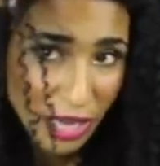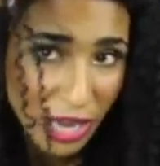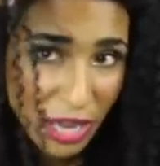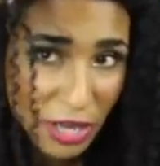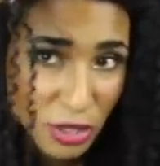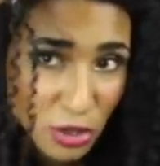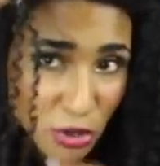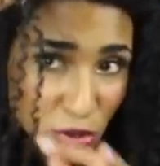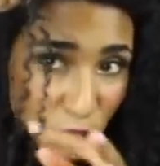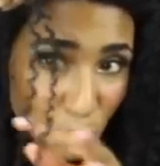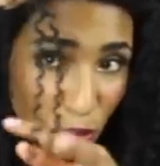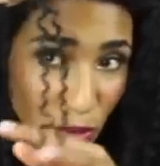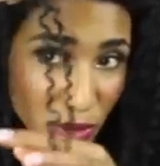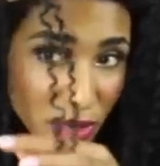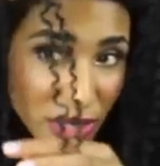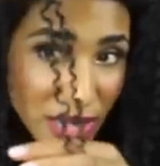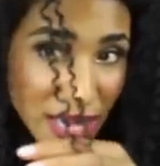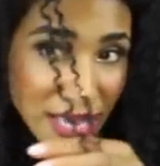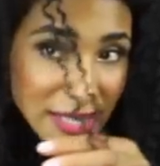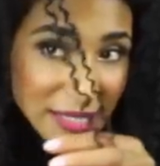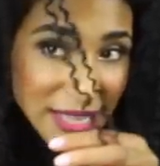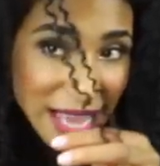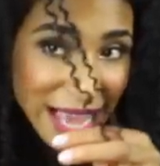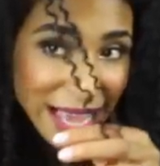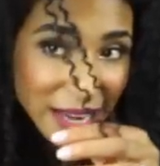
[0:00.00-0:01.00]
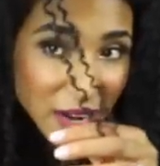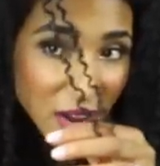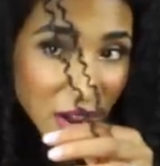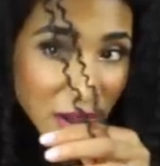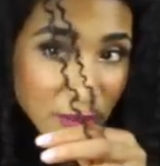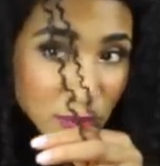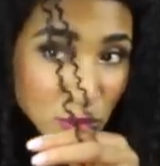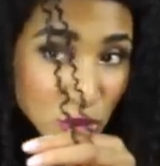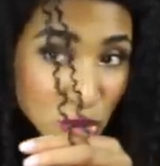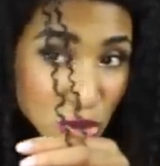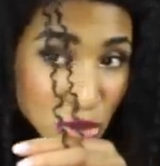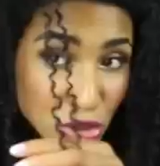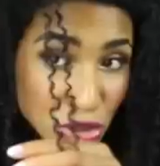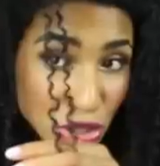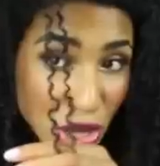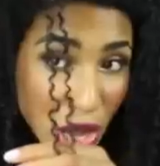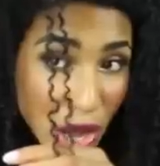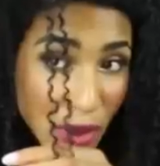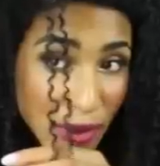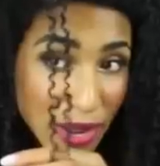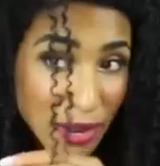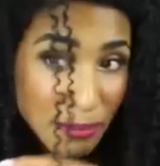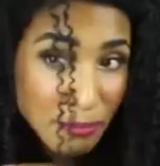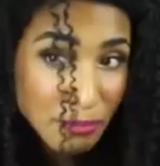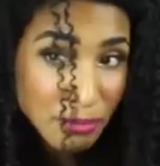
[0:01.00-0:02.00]
adore this, and I'm
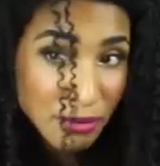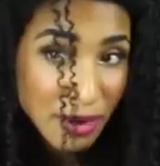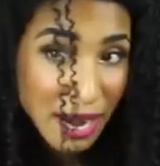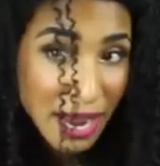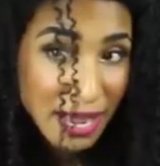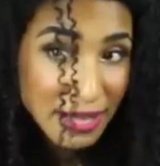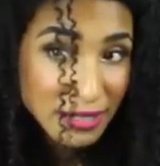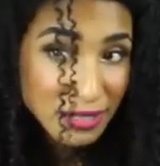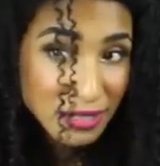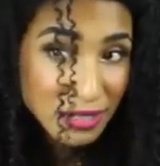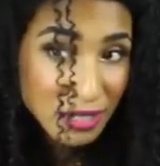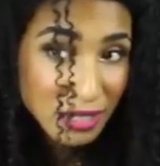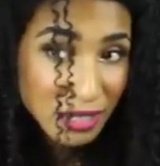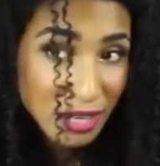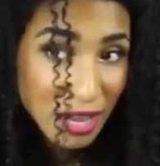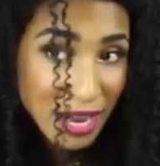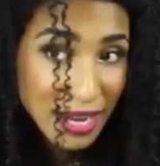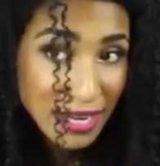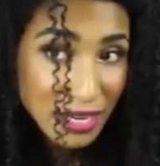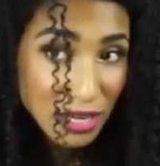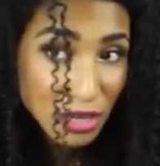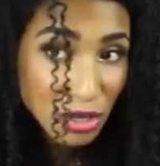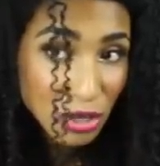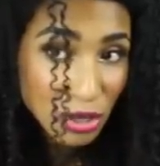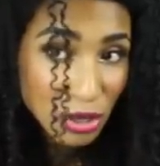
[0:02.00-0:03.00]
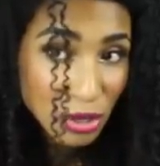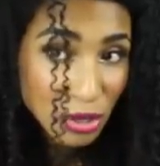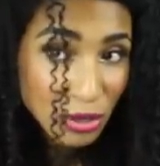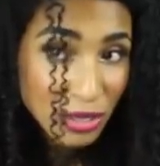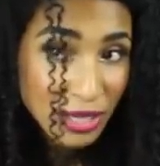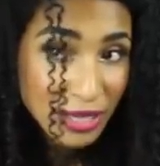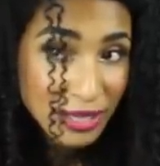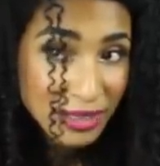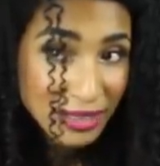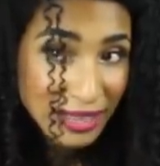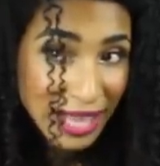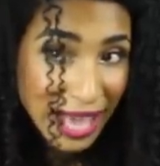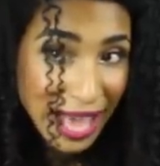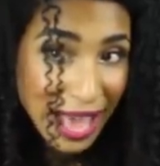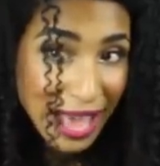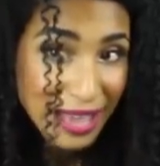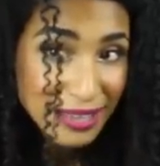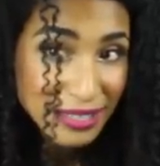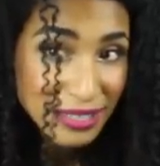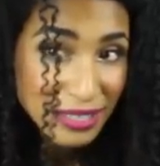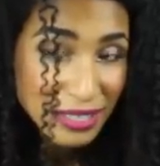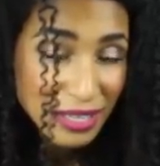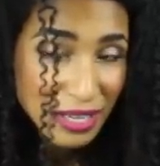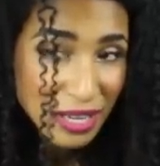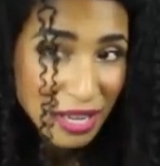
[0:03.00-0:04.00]
so impressed. Like, look at
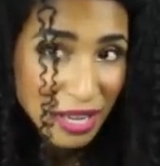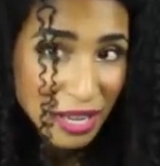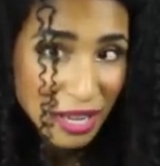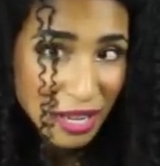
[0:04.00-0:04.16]
that.